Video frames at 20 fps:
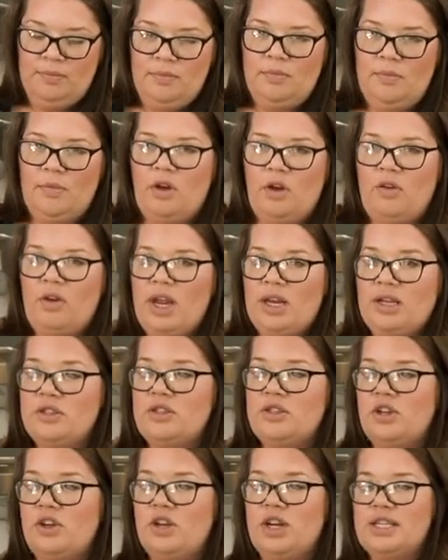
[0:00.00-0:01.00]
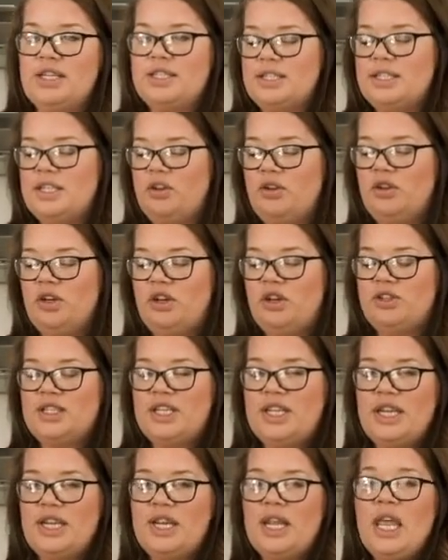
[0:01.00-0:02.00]
All right, so you're going to seal your
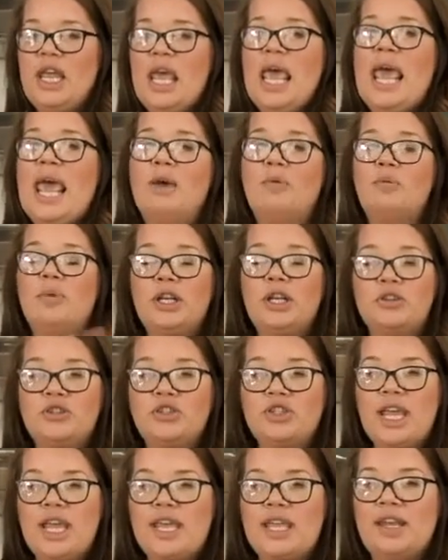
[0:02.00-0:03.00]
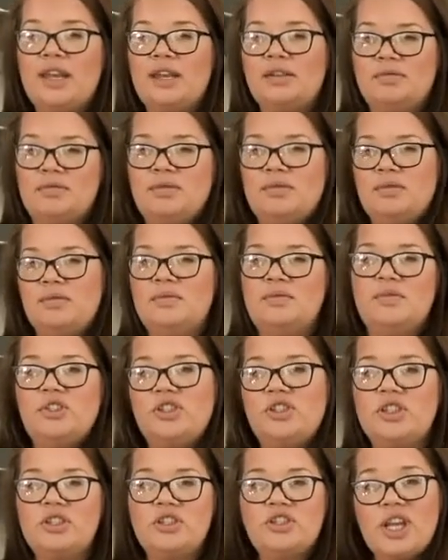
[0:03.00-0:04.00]
tin, and when you shake it, you
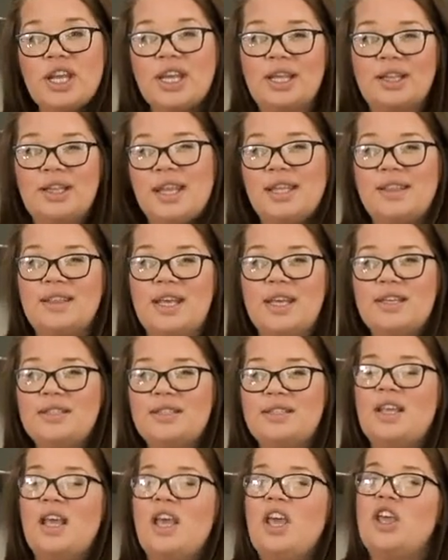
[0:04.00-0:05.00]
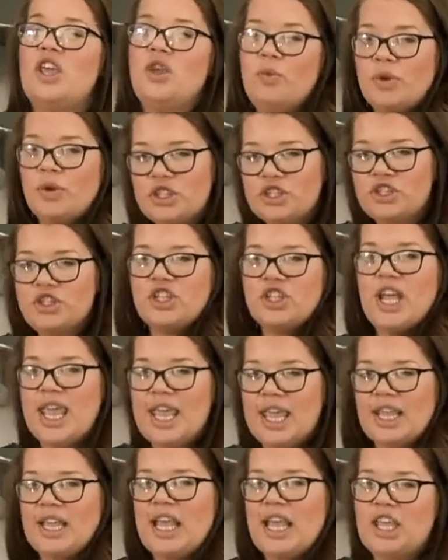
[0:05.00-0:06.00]
shouldn't shake it like this. You want to shake
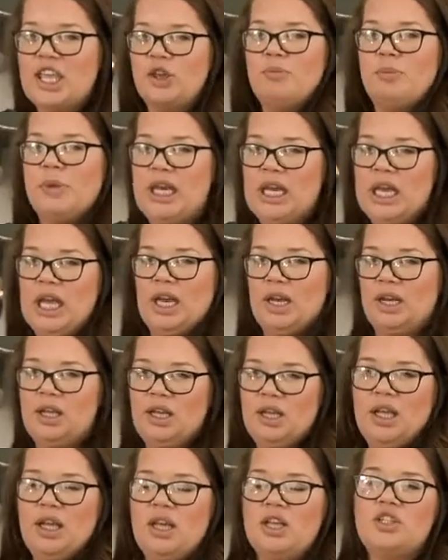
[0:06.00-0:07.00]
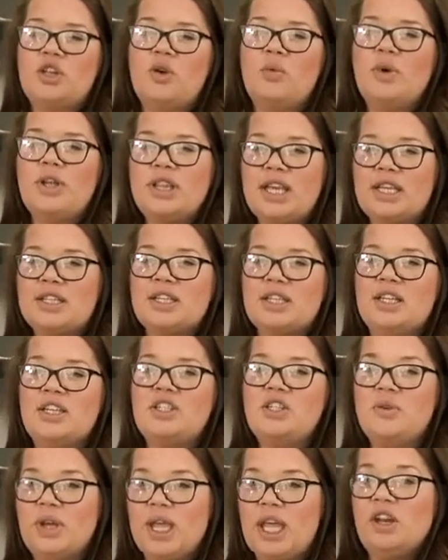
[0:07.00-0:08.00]
it like you need it. So what that's going to
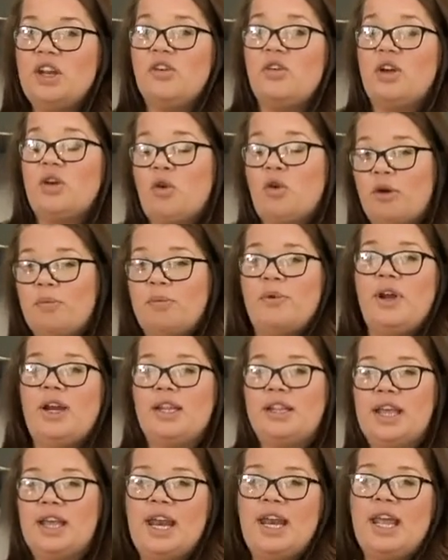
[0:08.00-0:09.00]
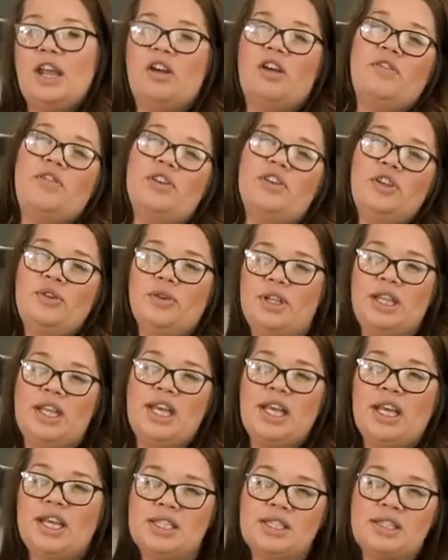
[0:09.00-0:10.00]
do, again, you're incorporating that air. If you're doing
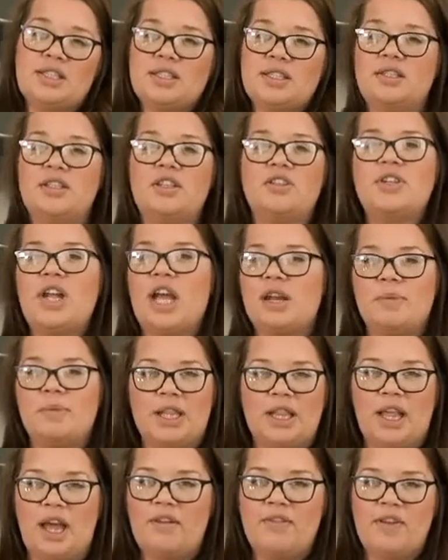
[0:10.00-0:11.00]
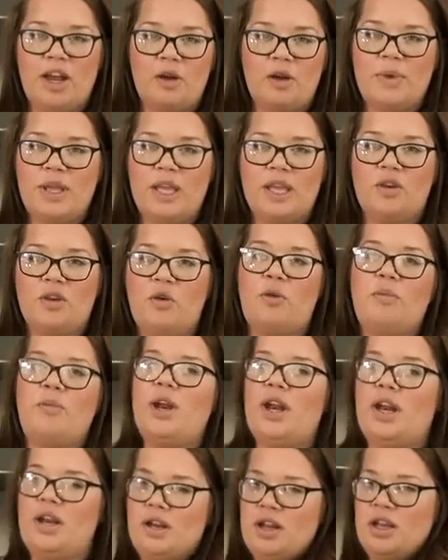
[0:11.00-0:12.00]
this, there's not going to be a lot of air being
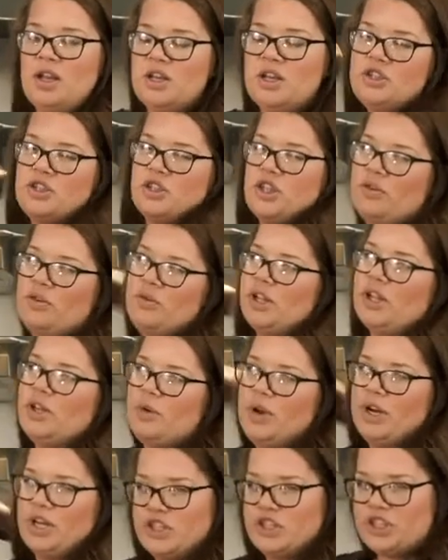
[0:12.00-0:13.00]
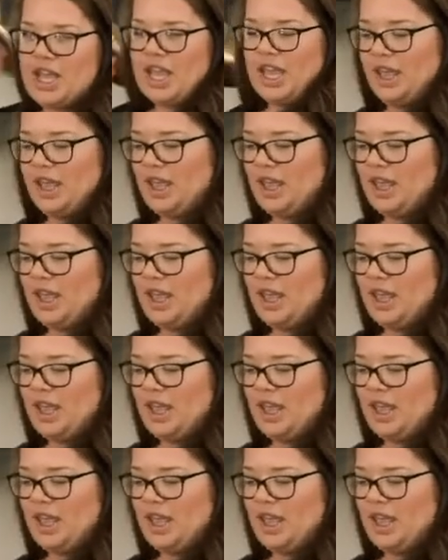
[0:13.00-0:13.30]
incorporated. So you really want to shake it.